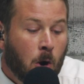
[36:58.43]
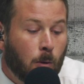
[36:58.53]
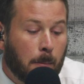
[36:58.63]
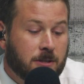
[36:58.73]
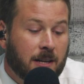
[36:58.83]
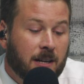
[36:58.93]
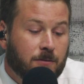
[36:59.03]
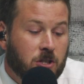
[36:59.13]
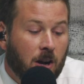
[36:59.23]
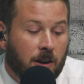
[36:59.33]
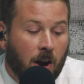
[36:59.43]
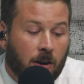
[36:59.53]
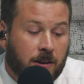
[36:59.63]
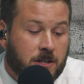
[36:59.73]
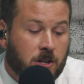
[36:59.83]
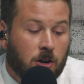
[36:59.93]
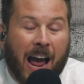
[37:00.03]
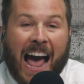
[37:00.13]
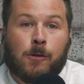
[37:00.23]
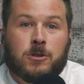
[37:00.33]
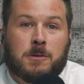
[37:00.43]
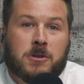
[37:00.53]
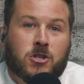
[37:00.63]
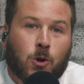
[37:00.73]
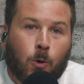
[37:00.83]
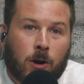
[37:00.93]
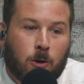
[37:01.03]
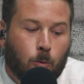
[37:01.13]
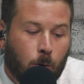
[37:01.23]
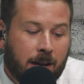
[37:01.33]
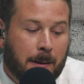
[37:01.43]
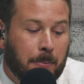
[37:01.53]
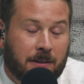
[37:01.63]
Representative John Hardister, House Majority Whip.